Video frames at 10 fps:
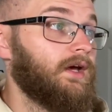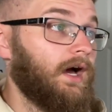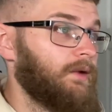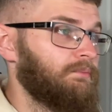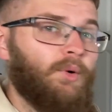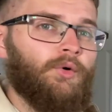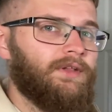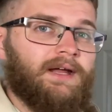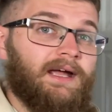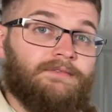and more
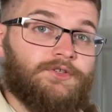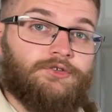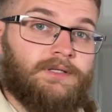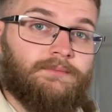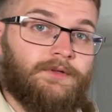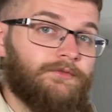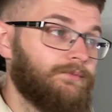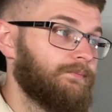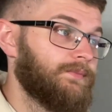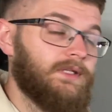than I ever dreamed of,
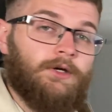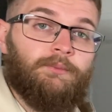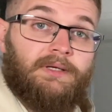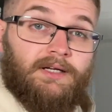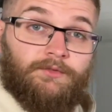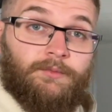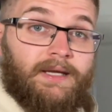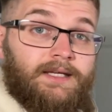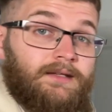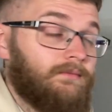you know, being able to
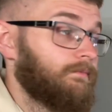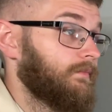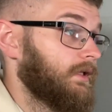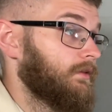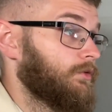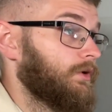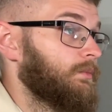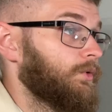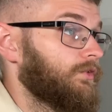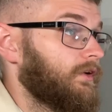make in 3
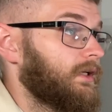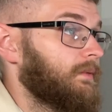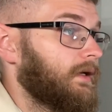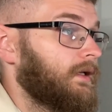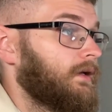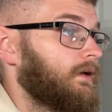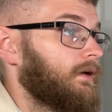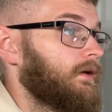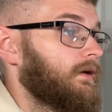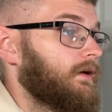months on eBay.
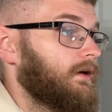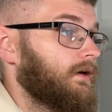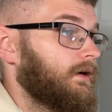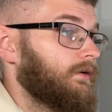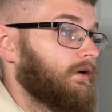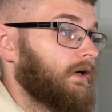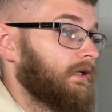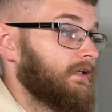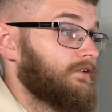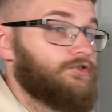And
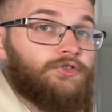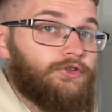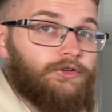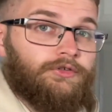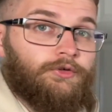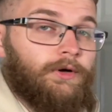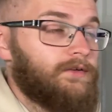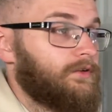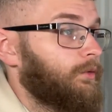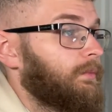it is just a
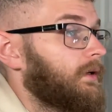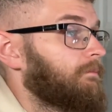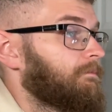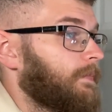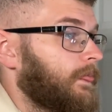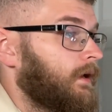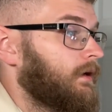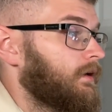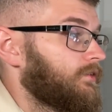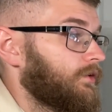crazy number.
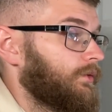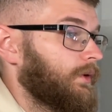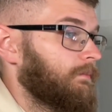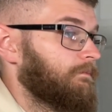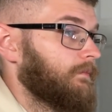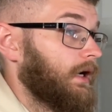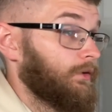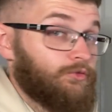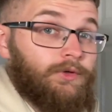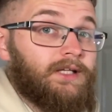So I
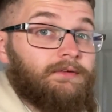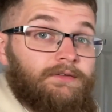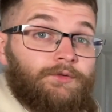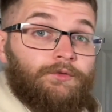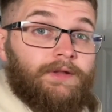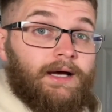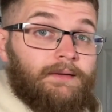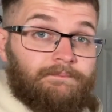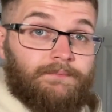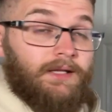was really grateful for that,
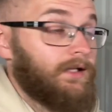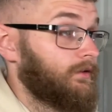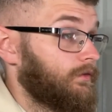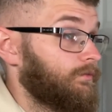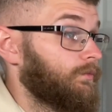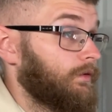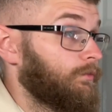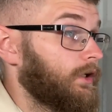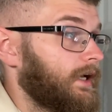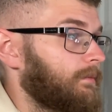and I'm
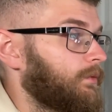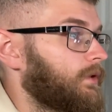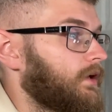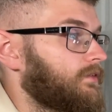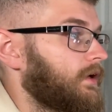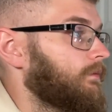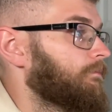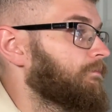really happy with that sale.